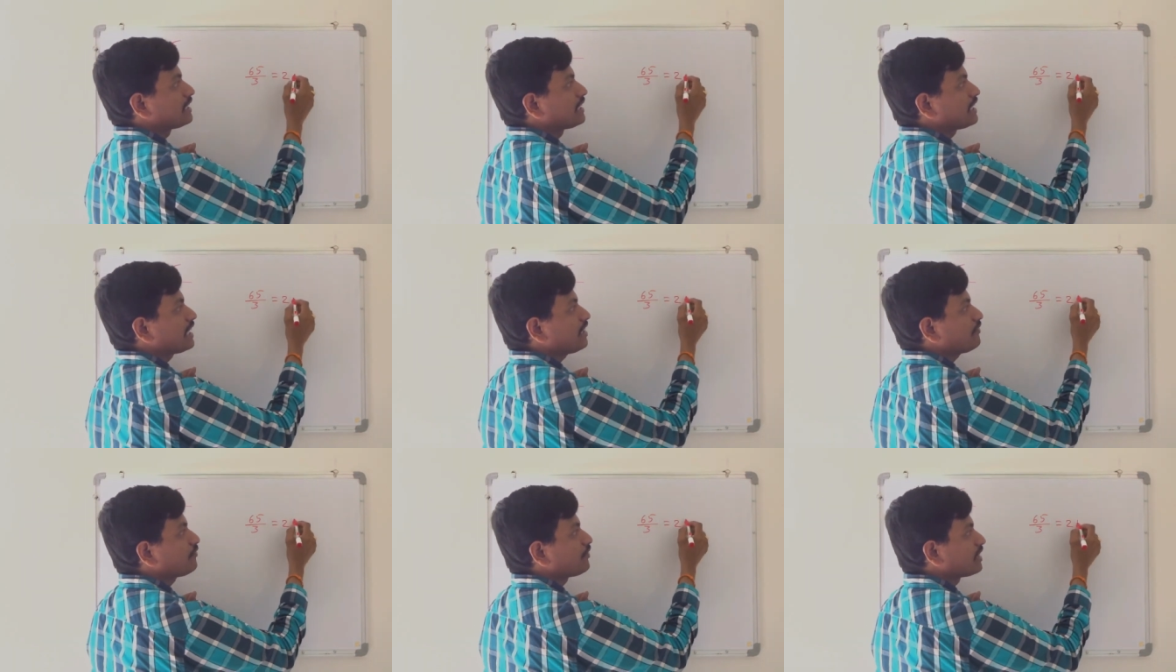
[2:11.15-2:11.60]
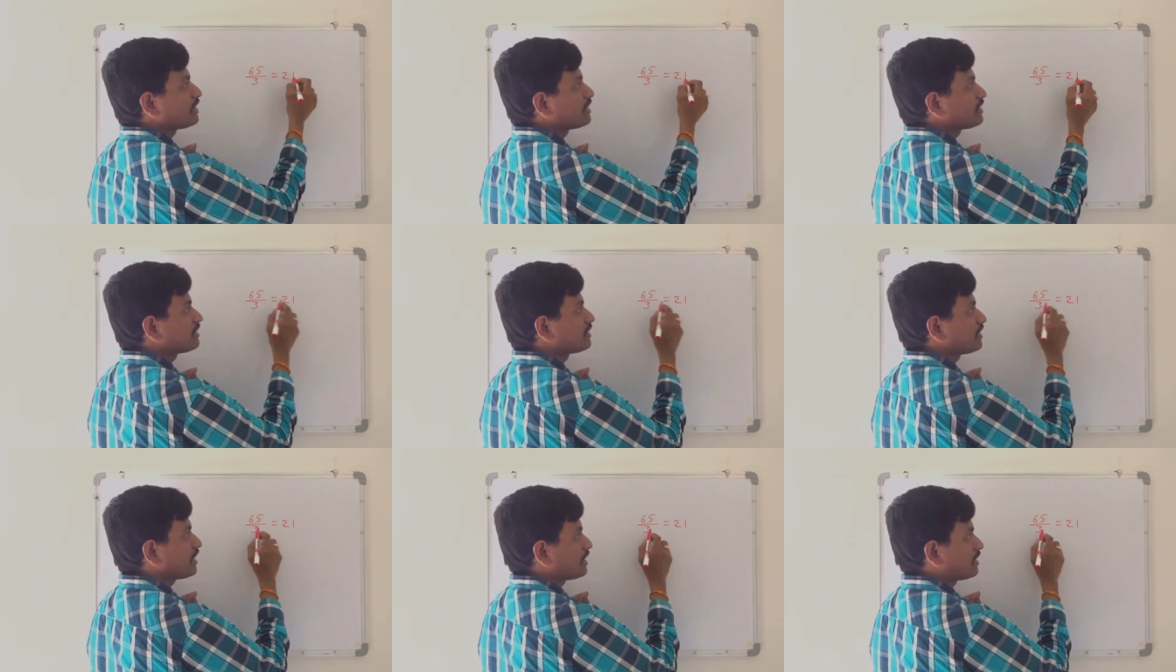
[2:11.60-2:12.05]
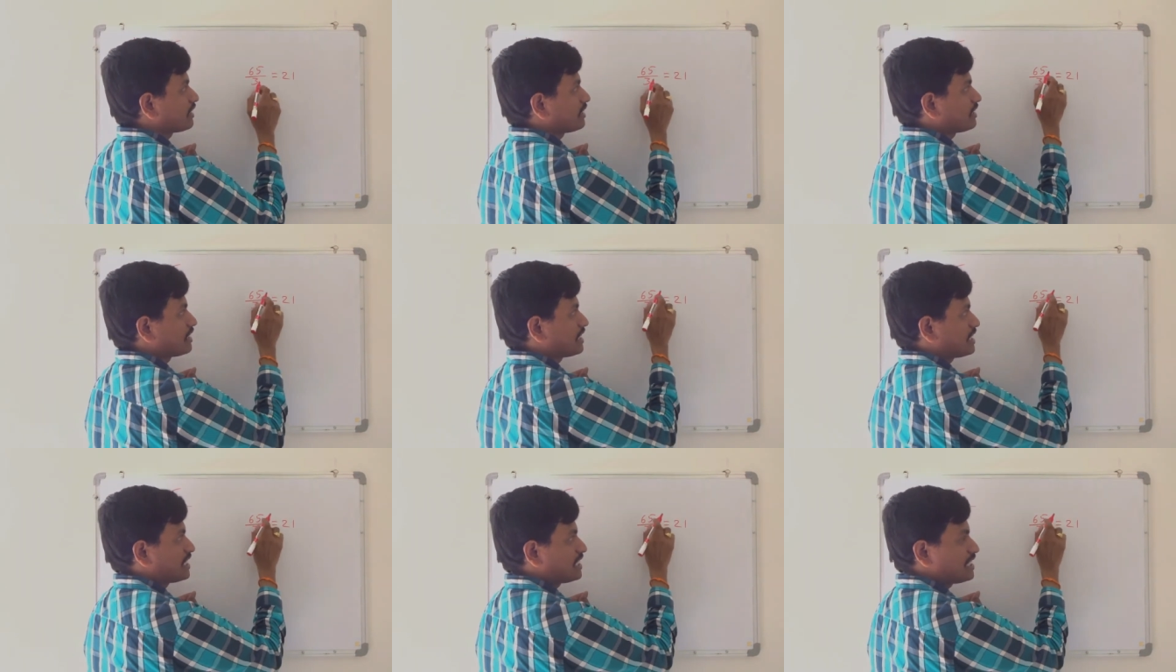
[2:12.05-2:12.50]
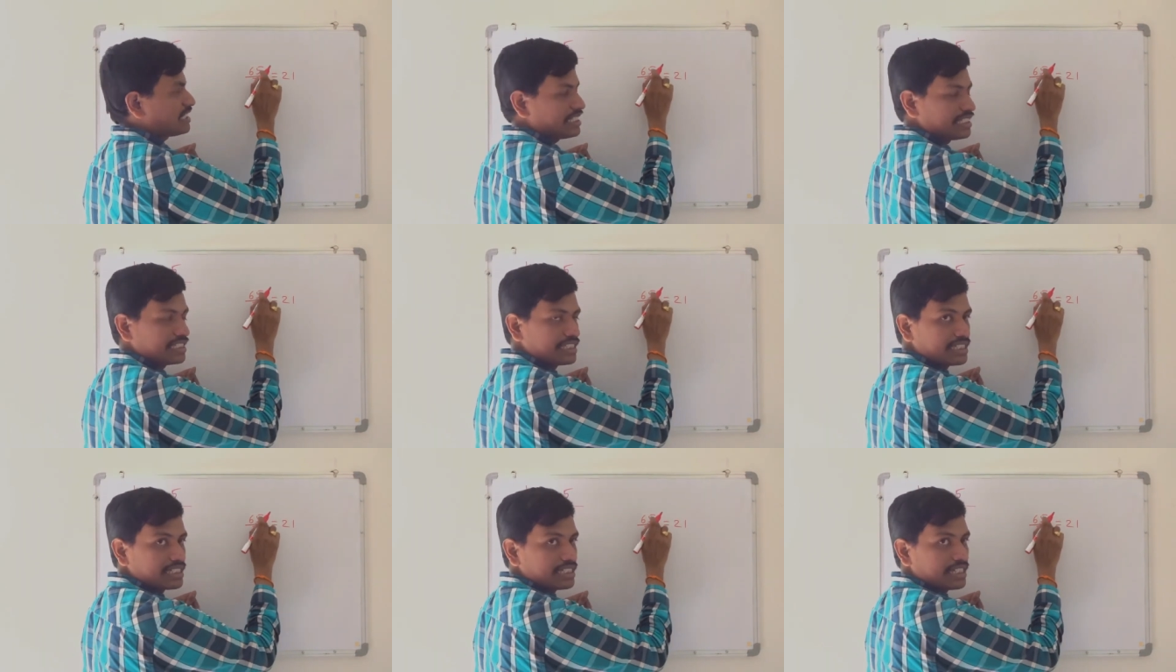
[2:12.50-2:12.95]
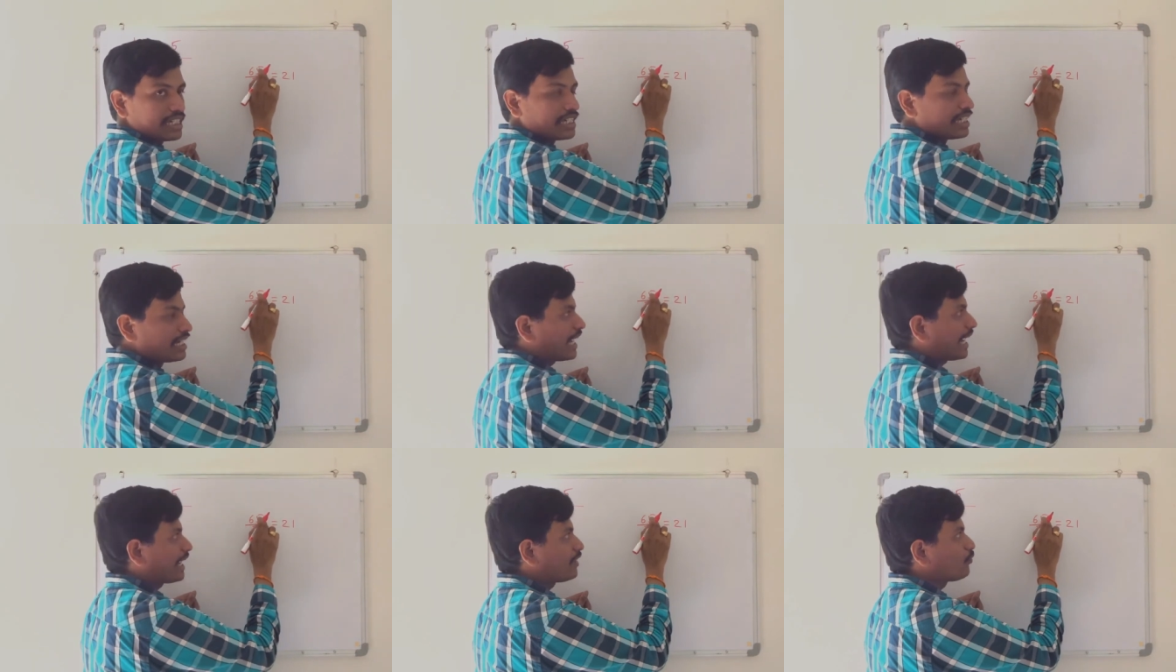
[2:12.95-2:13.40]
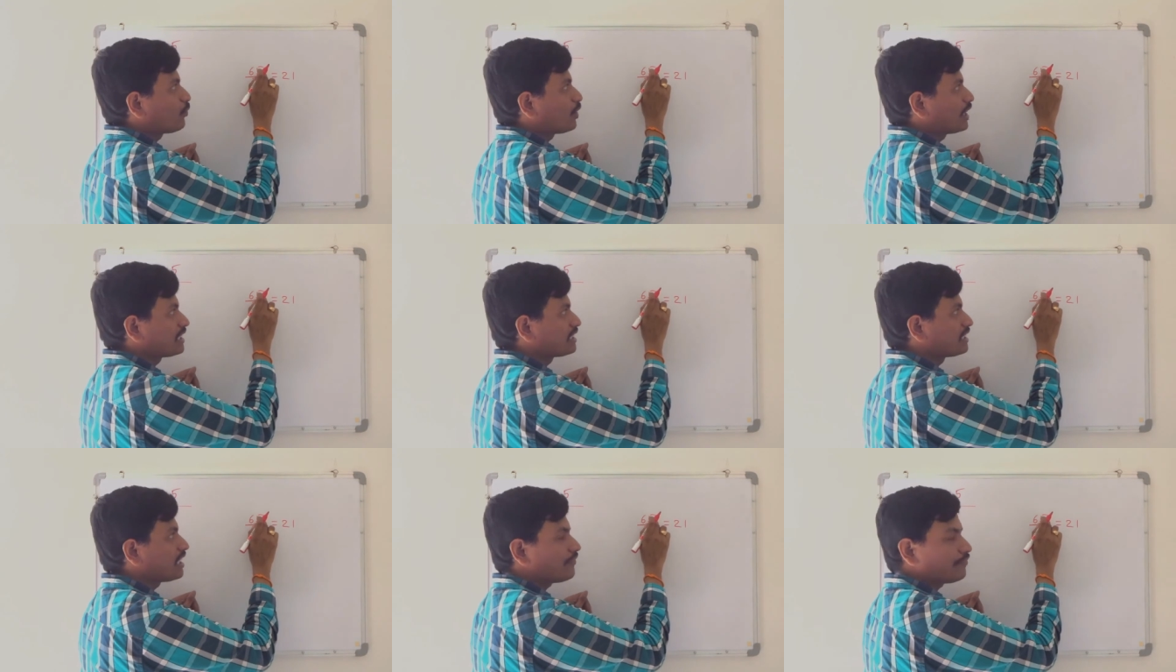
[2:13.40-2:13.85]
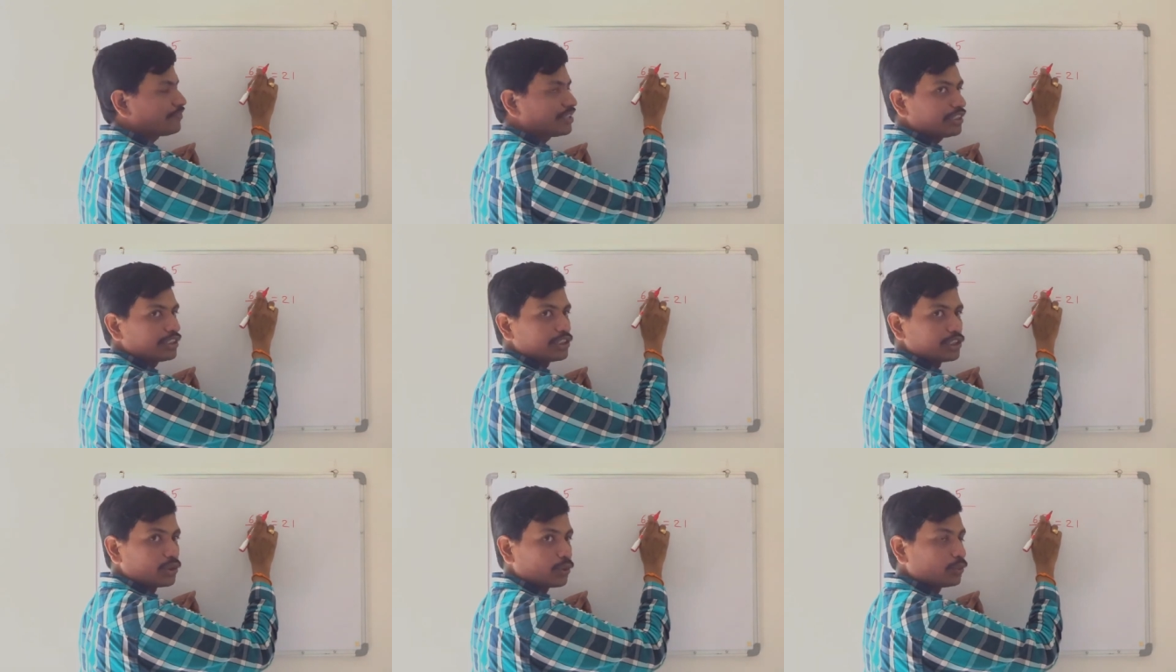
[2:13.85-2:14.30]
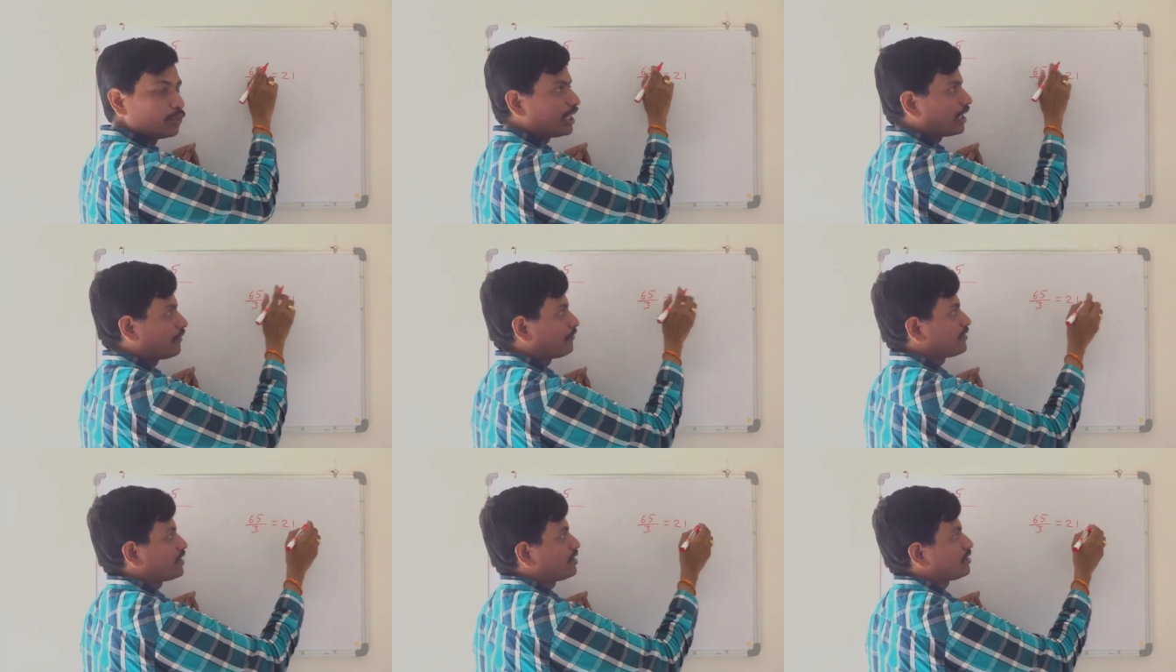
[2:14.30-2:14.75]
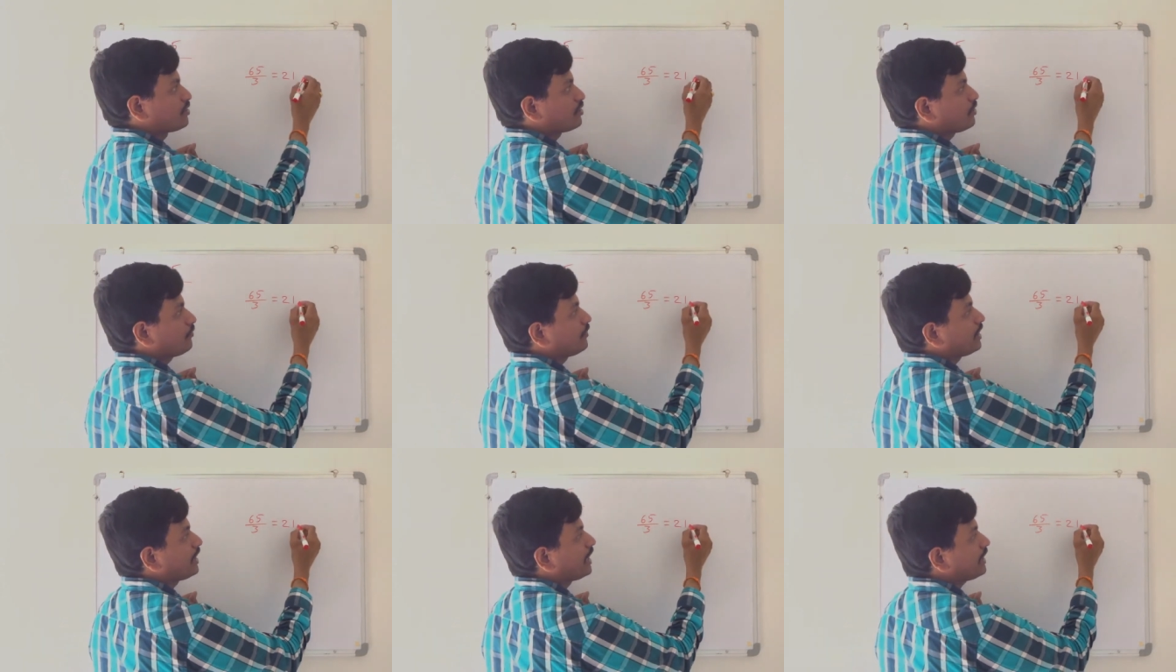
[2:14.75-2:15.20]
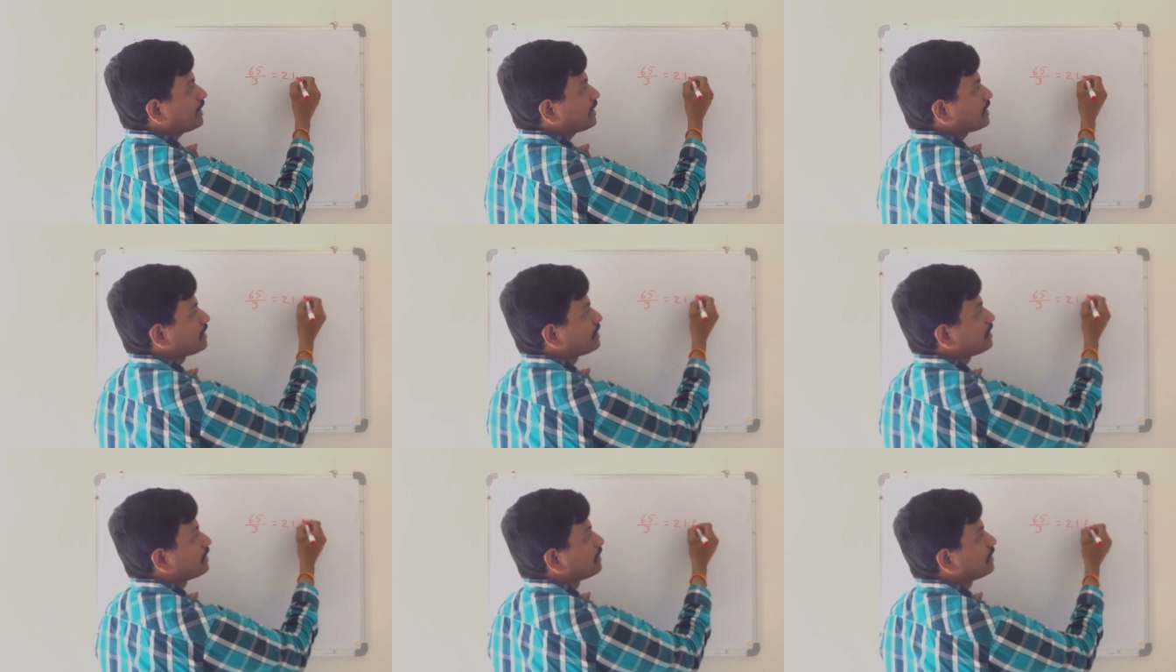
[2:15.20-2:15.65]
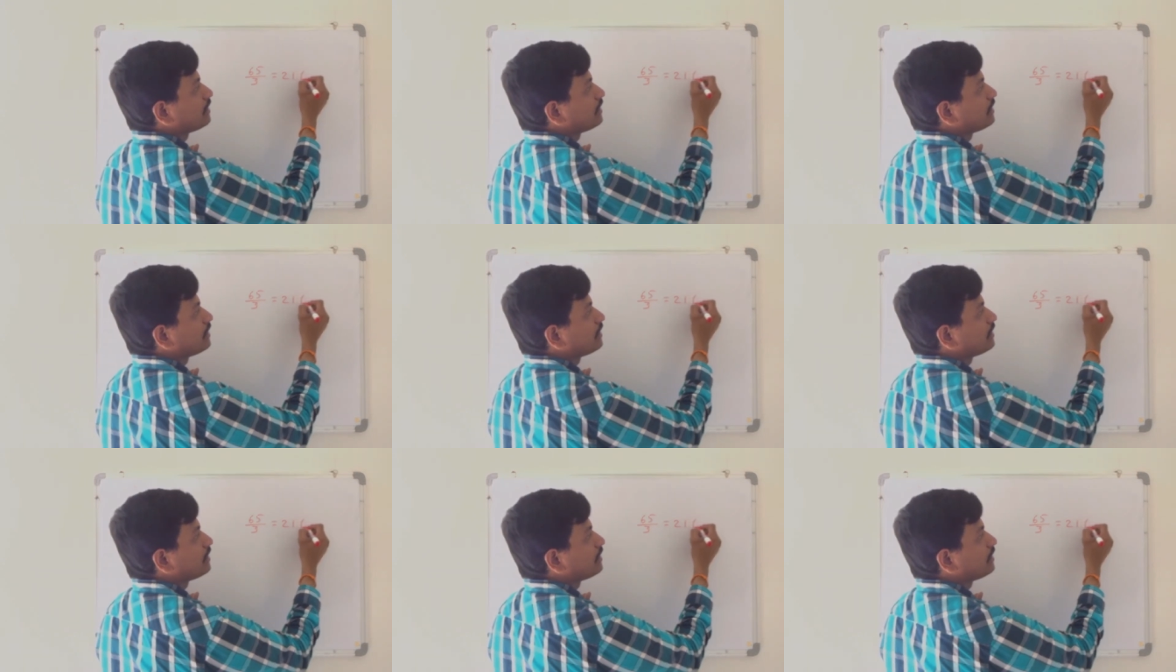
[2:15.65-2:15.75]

3 1s are 3, and what is left? 2 left. So we get